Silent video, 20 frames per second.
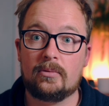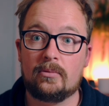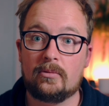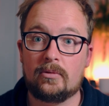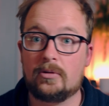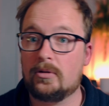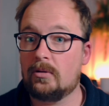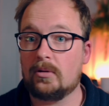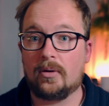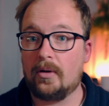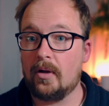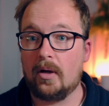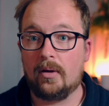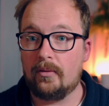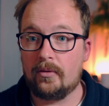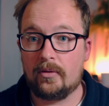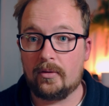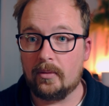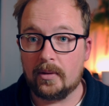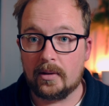So
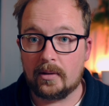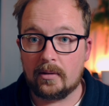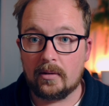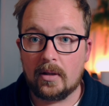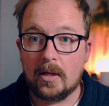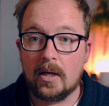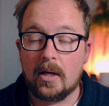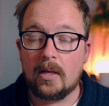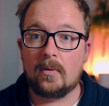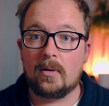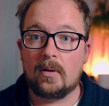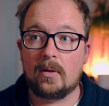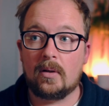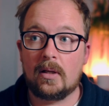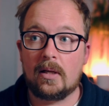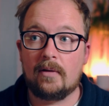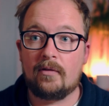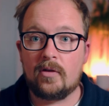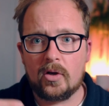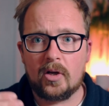don't do it.
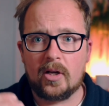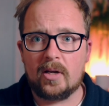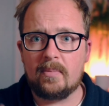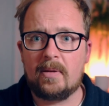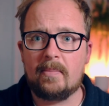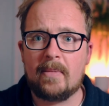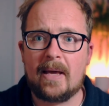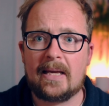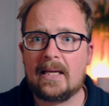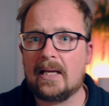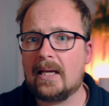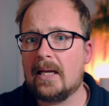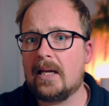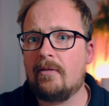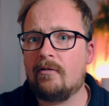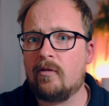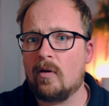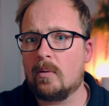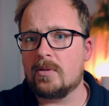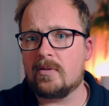If you're going to be making any
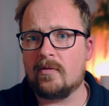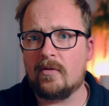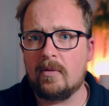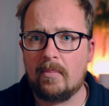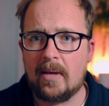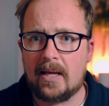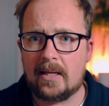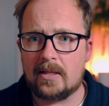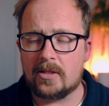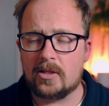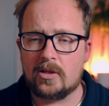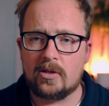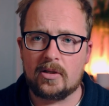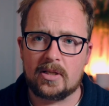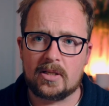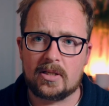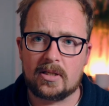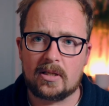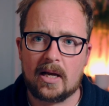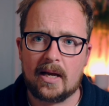forms of amends to the
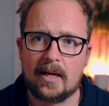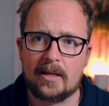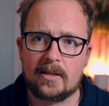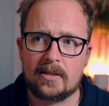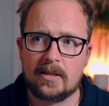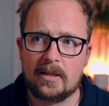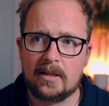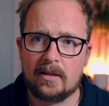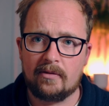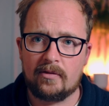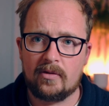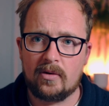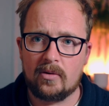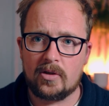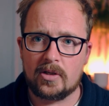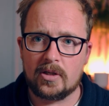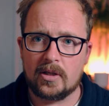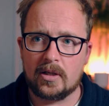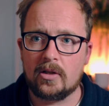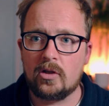site in the
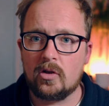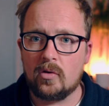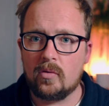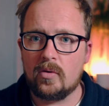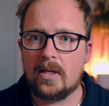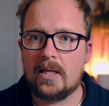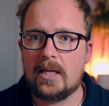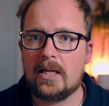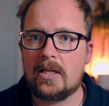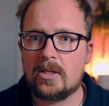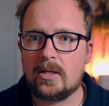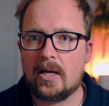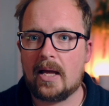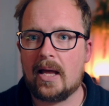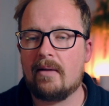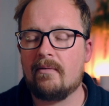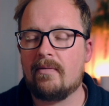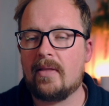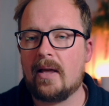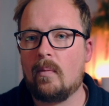future, you need to
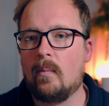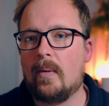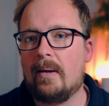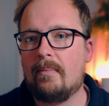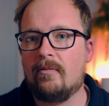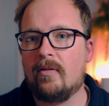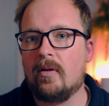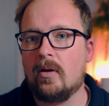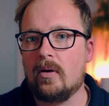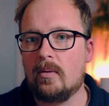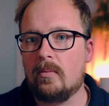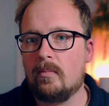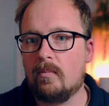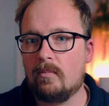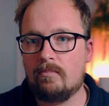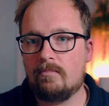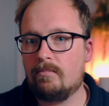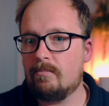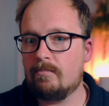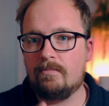have that Webflow
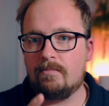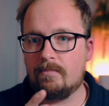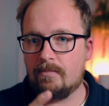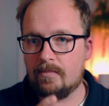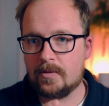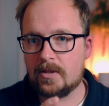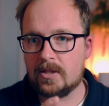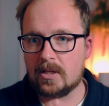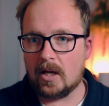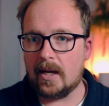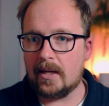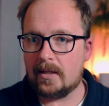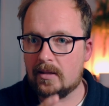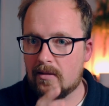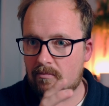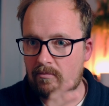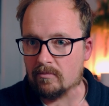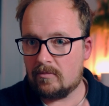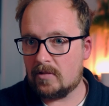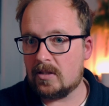site
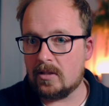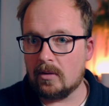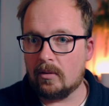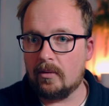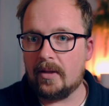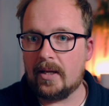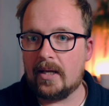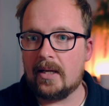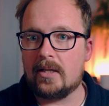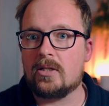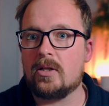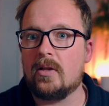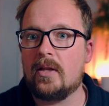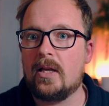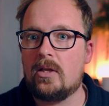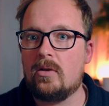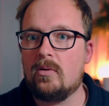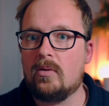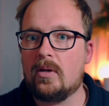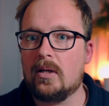still there so
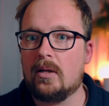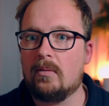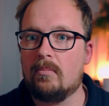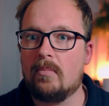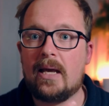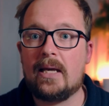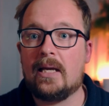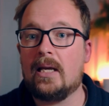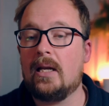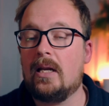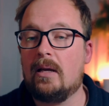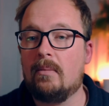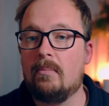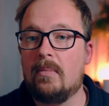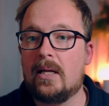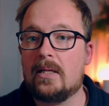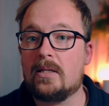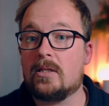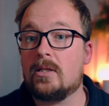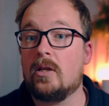that you can make any
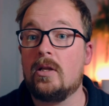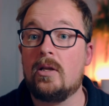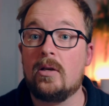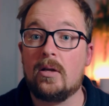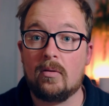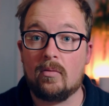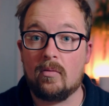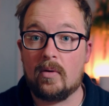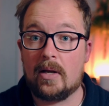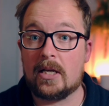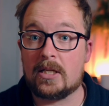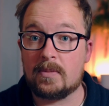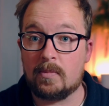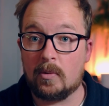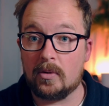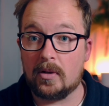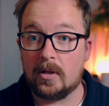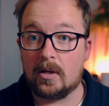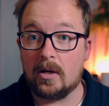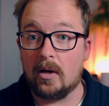amends so that you can
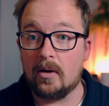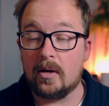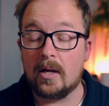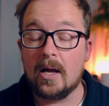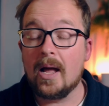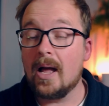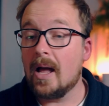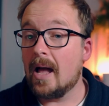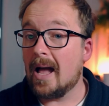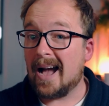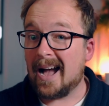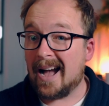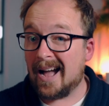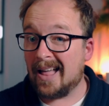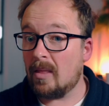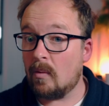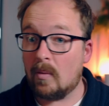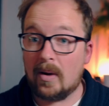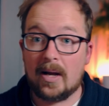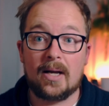re-export the code.
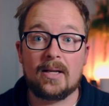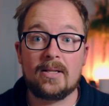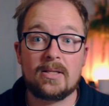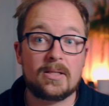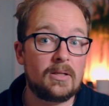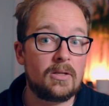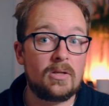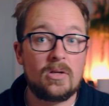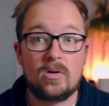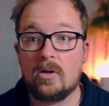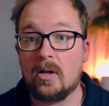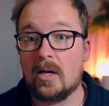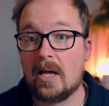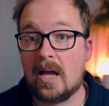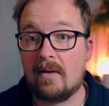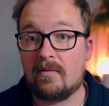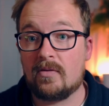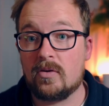Otherwise, you're going to have